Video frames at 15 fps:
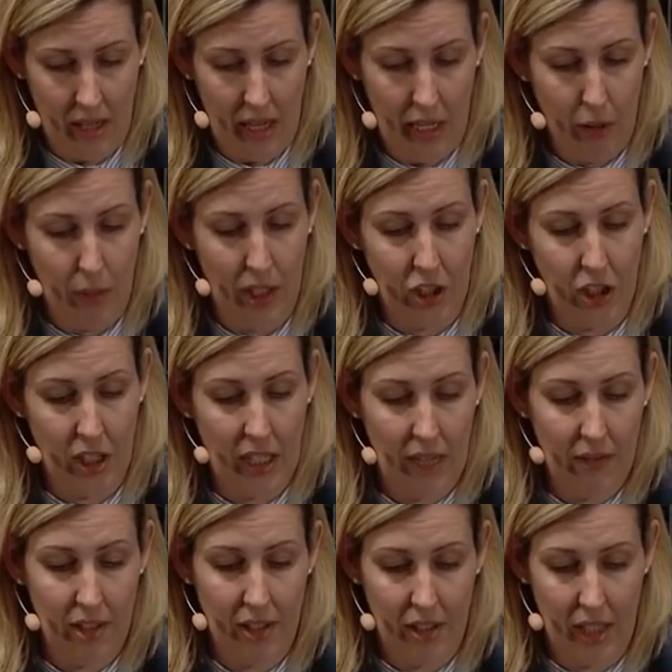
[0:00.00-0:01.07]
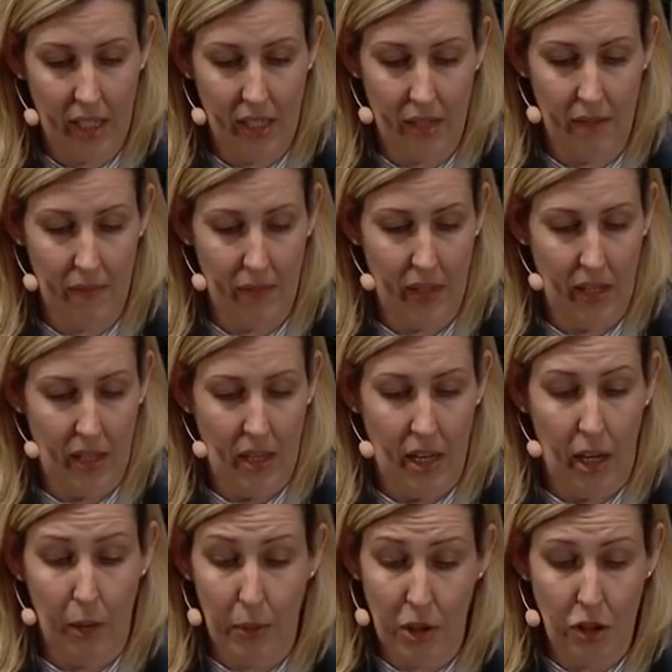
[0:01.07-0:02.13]
I questioned everything
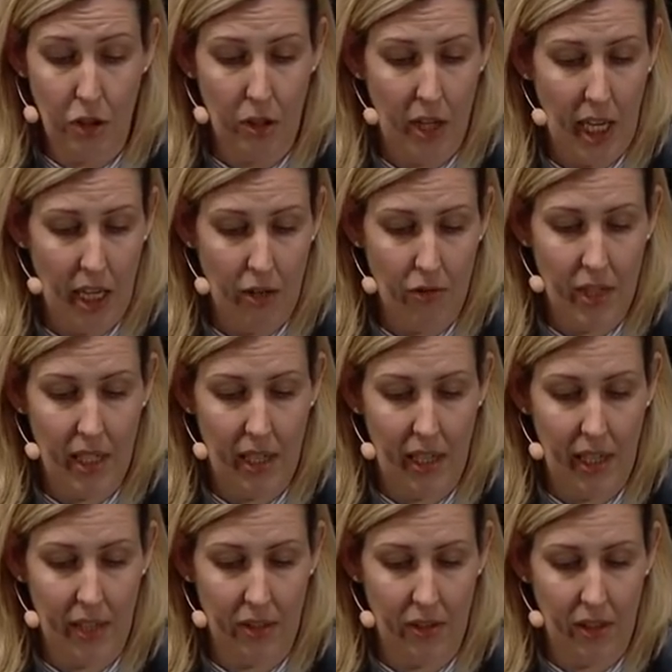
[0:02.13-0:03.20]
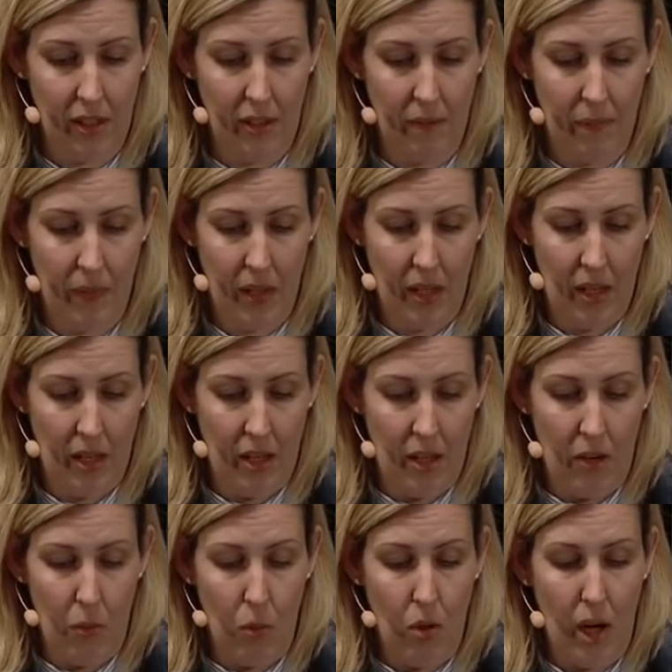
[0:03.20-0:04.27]
I was doing and realized that
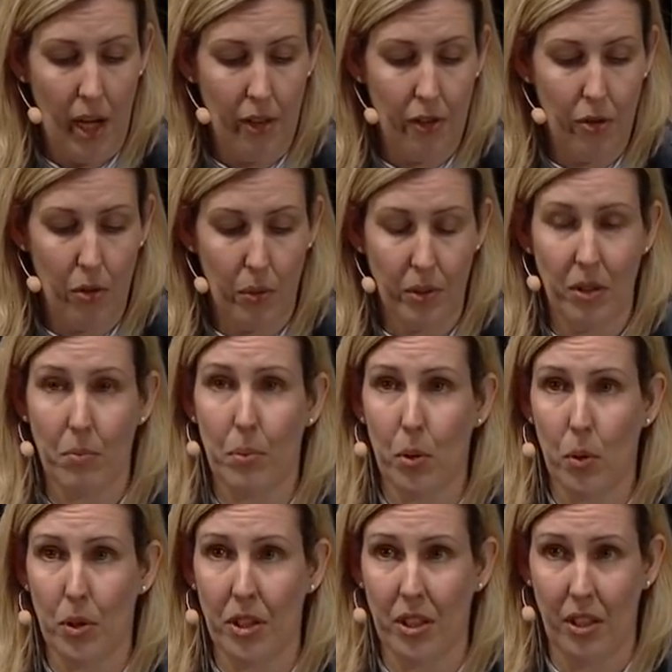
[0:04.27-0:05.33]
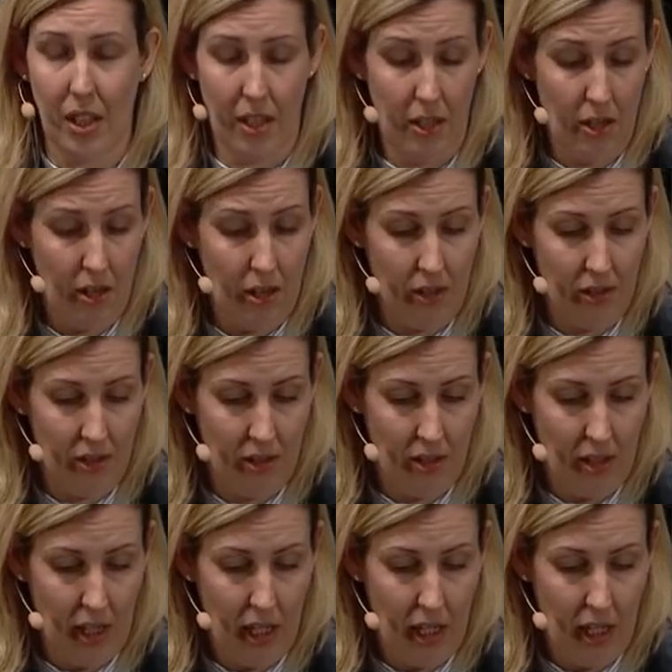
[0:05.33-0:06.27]
what I thought was important and not.